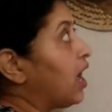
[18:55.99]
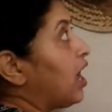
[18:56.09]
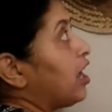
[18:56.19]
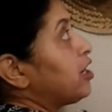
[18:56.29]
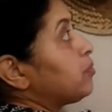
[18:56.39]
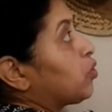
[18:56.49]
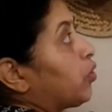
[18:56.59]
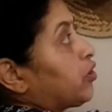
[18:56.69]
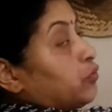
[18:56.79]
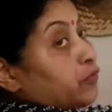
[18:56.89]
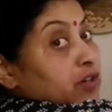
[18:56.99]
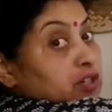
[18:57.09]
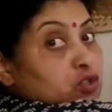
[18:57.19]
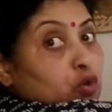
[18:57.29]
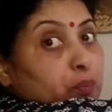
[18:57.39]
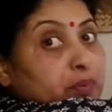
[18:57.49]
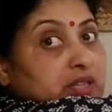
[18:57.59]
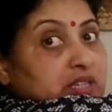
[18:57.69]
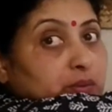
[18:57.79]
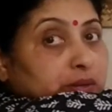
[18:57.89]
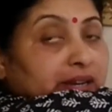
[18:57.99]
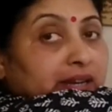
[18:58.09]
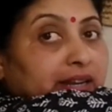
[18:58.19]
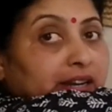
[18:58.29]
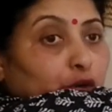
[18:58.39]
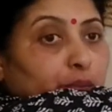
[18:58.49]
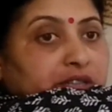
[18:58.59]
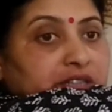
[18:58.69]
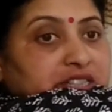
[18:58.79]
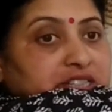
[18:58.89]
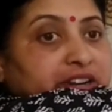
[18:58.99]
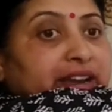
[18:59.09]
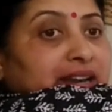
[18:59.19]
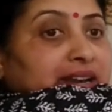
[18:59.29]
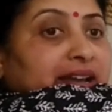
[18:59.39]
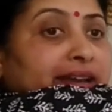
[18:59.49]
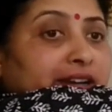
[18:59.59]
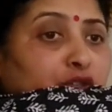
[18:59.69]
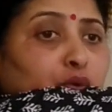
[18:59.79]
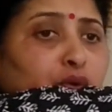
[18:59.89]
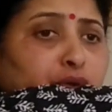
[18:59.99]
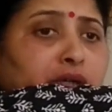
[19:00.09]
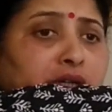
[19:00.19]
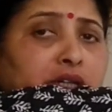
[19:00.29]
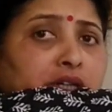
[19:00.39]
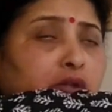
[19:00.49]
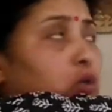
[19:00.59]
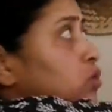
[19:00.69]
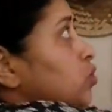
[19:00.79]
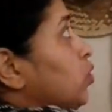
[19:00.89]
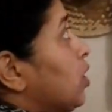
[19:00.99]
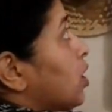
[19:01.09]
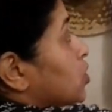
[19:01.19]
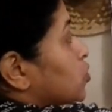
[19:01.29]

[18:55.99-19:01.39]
I am going to first open this one, and can I open this directly like I told you earlier also?